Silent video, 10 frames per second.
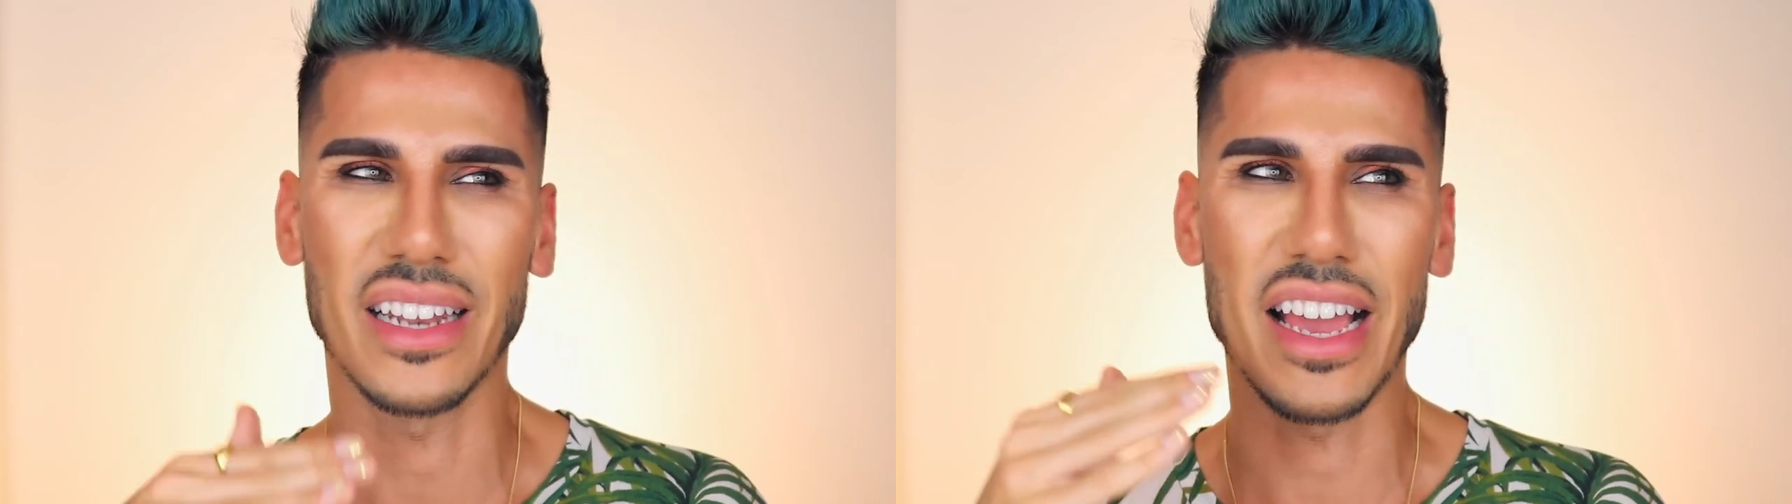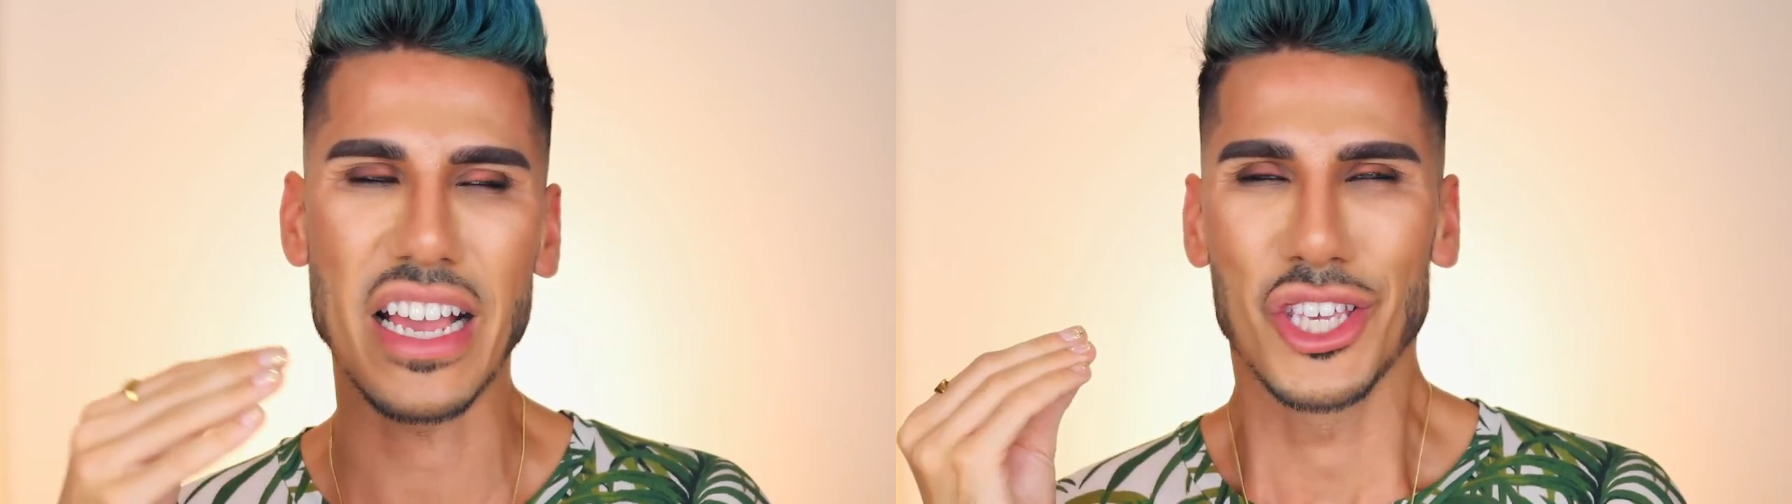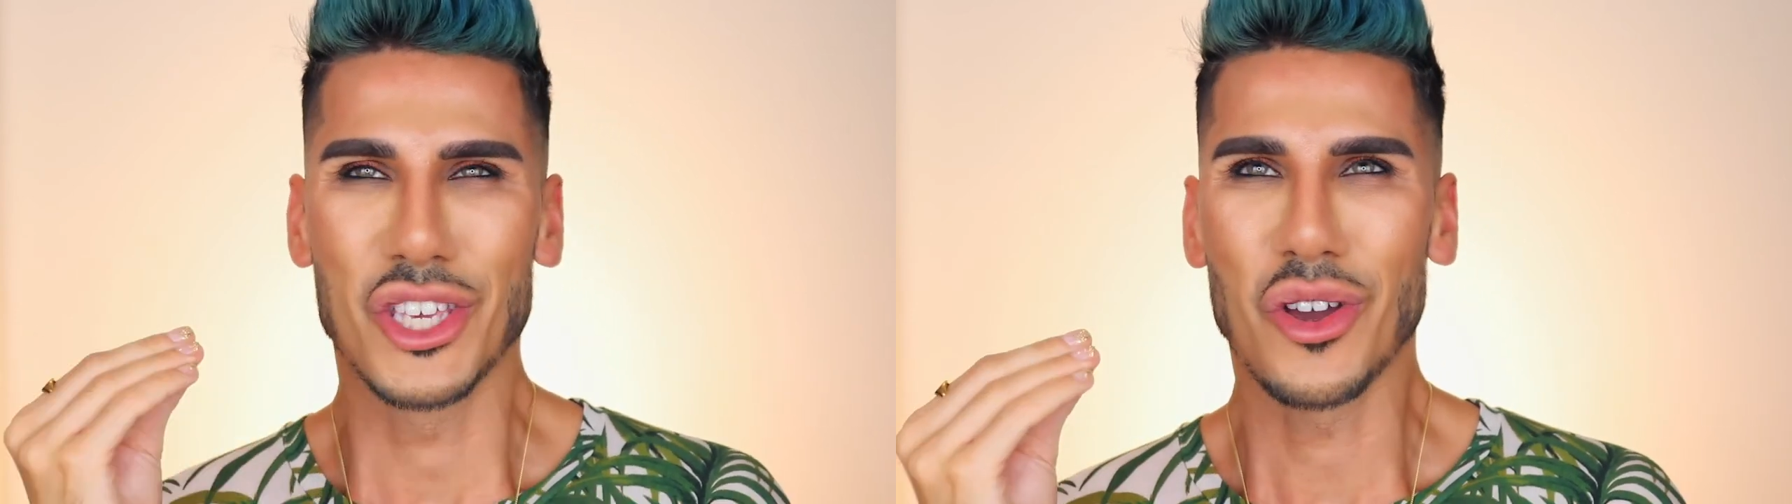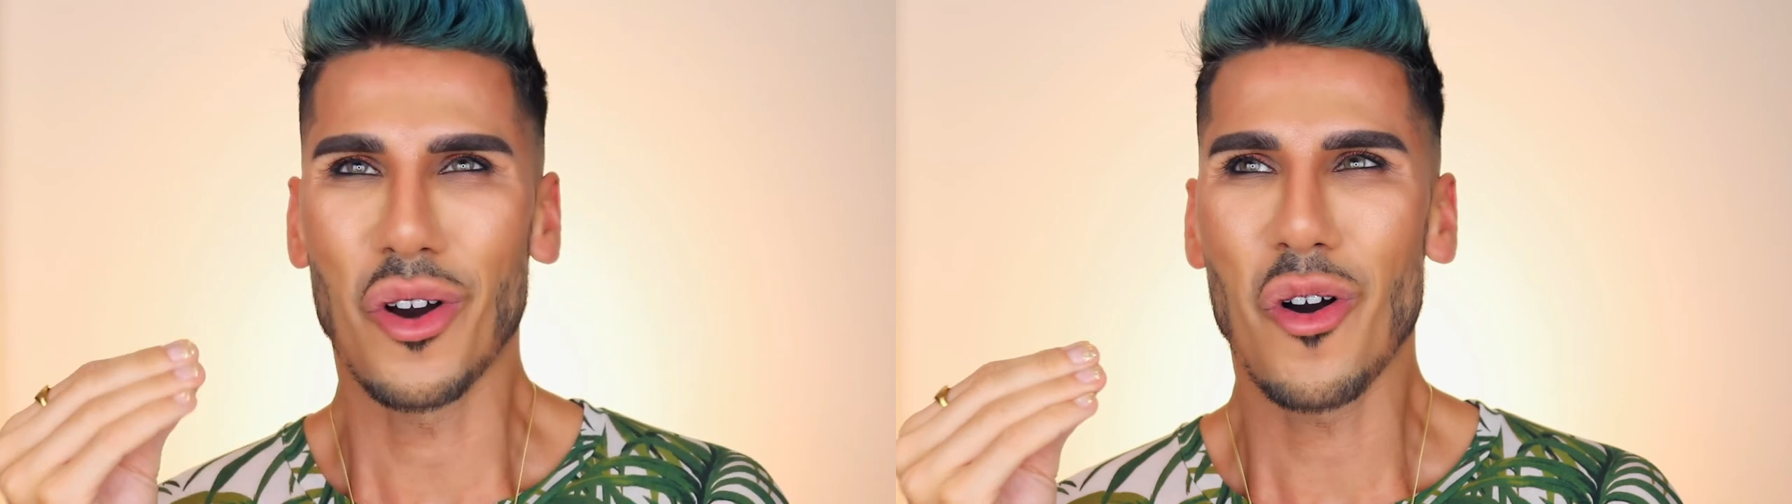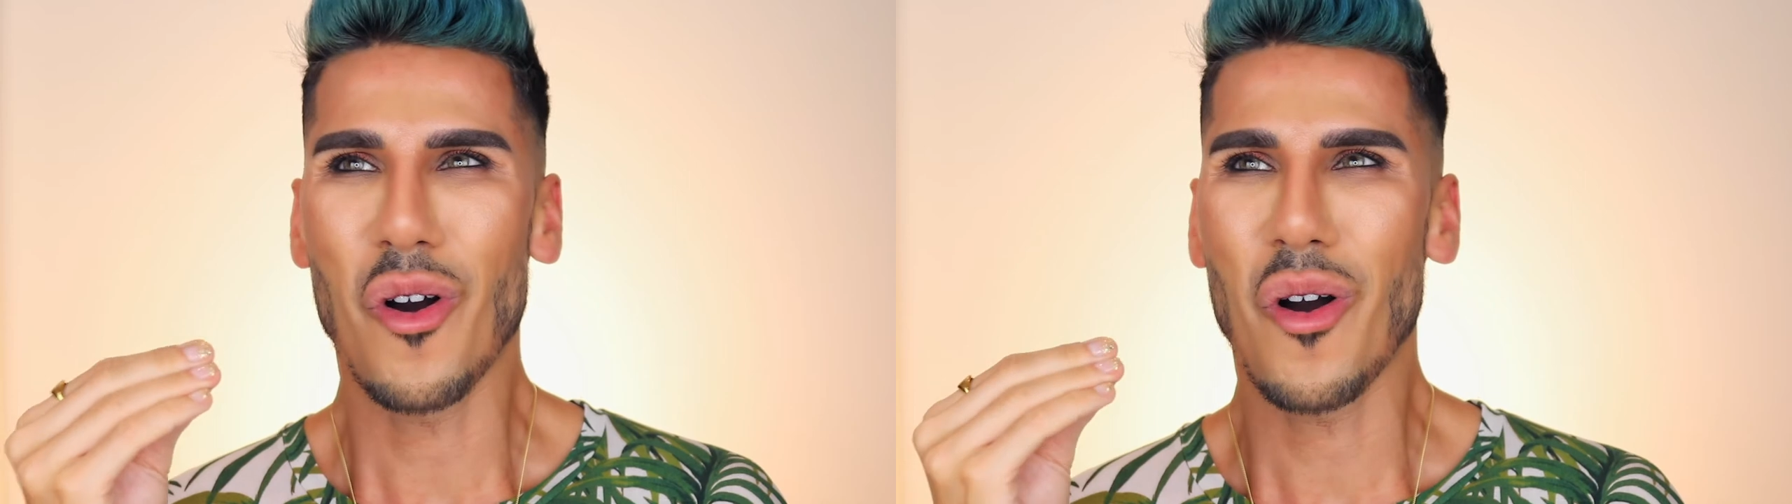Like,
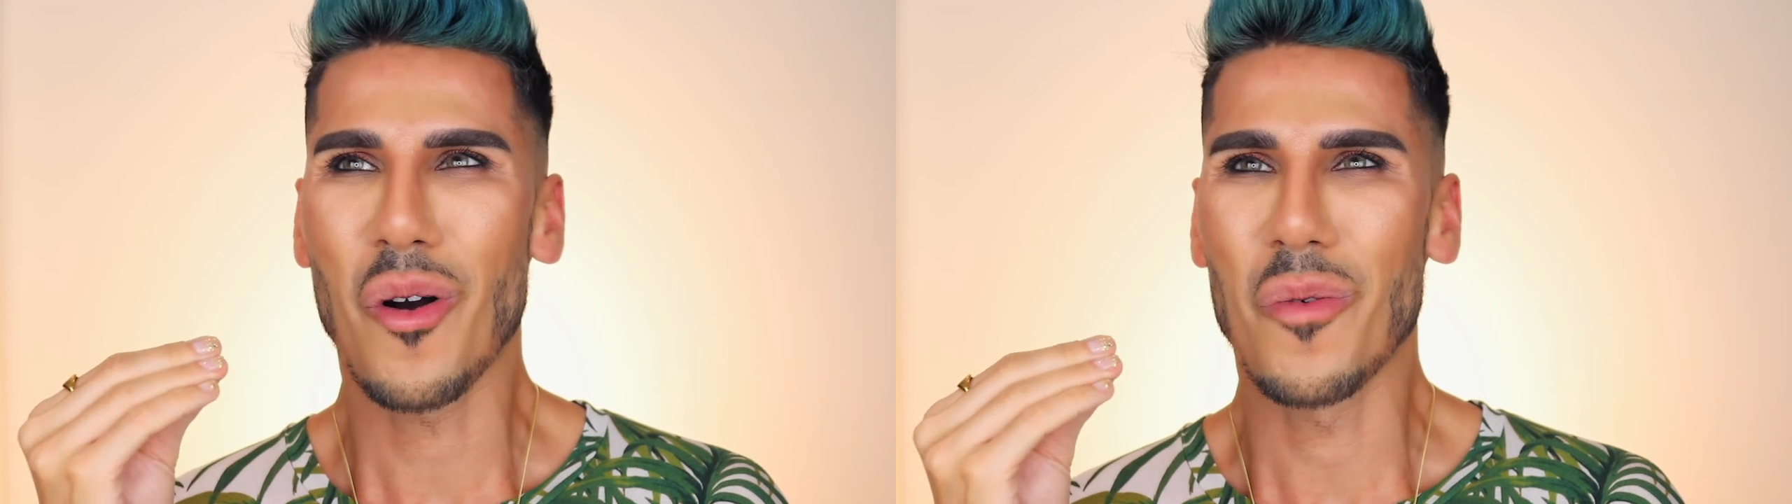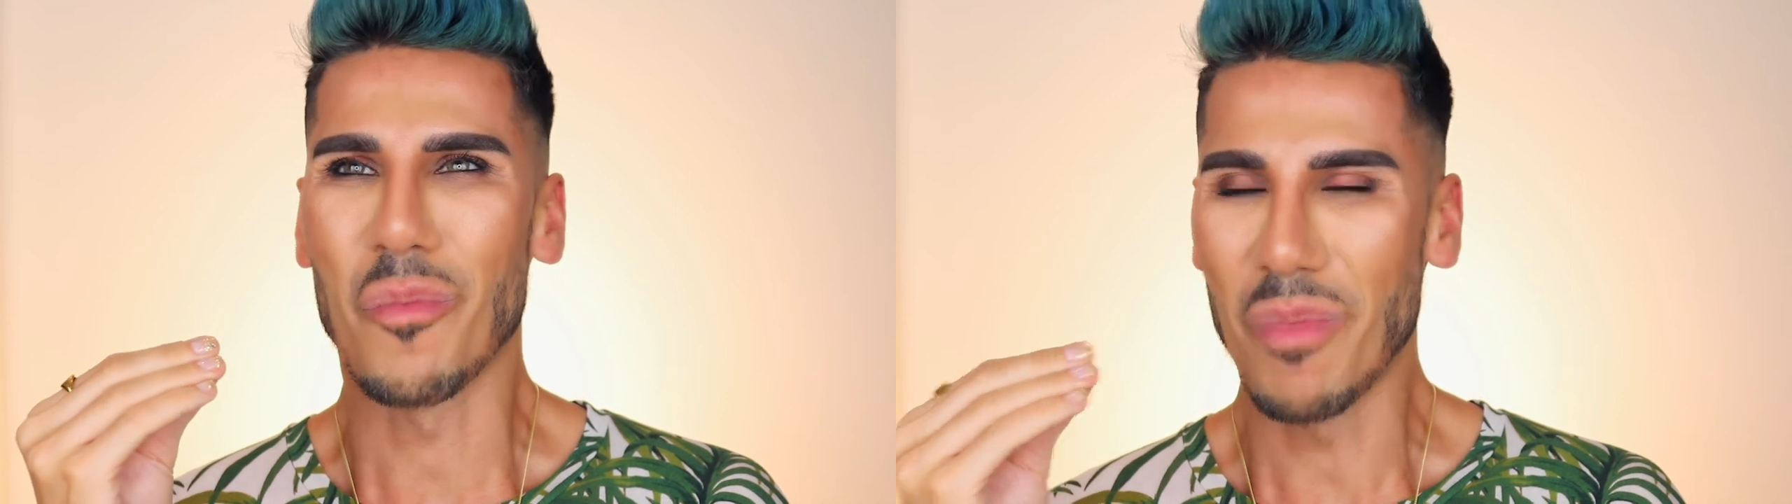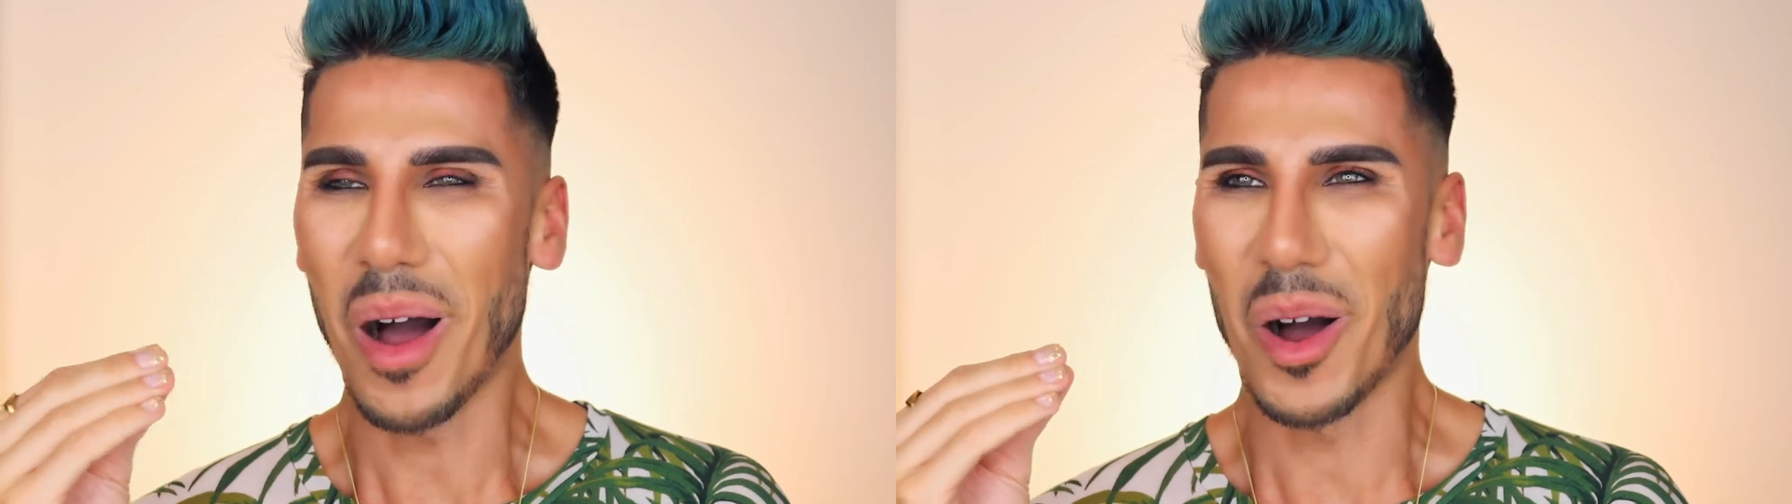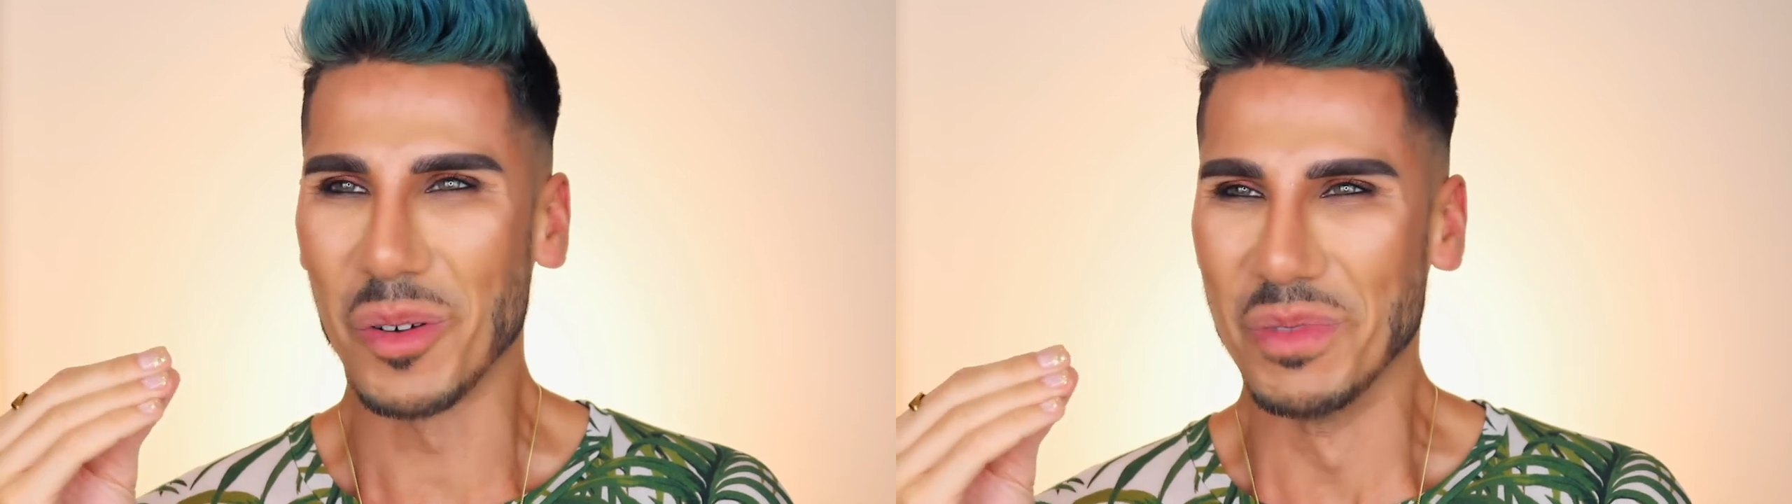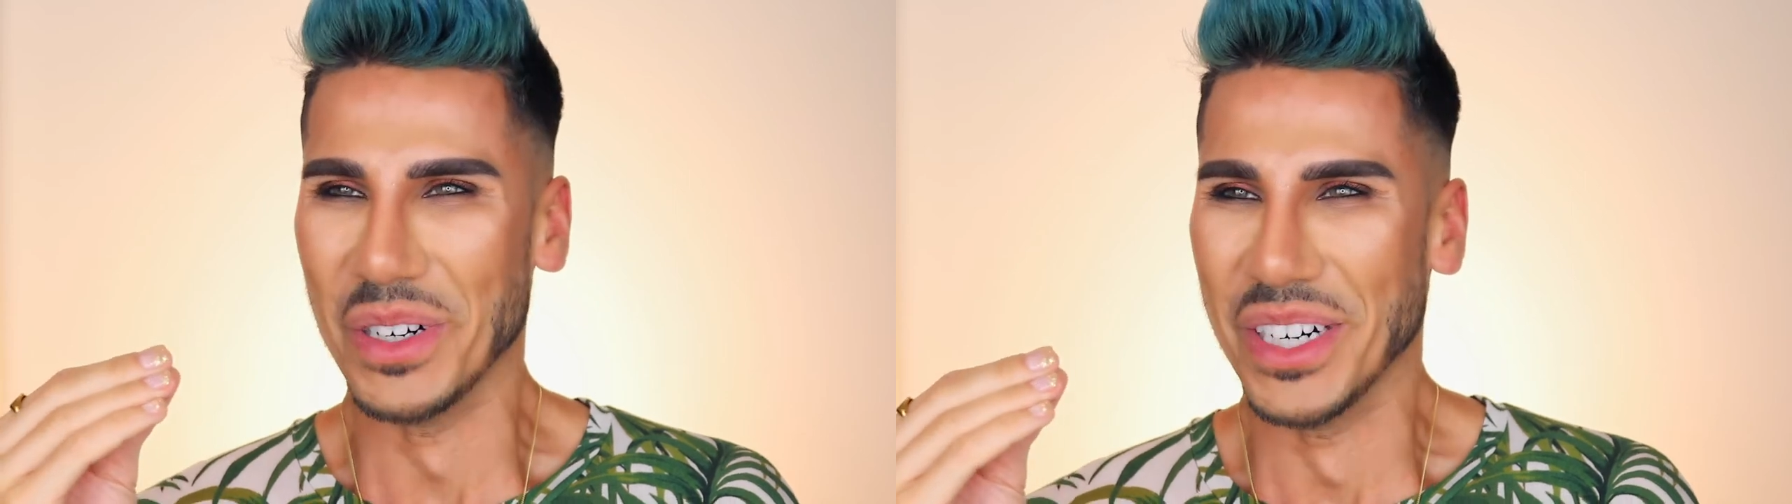your mom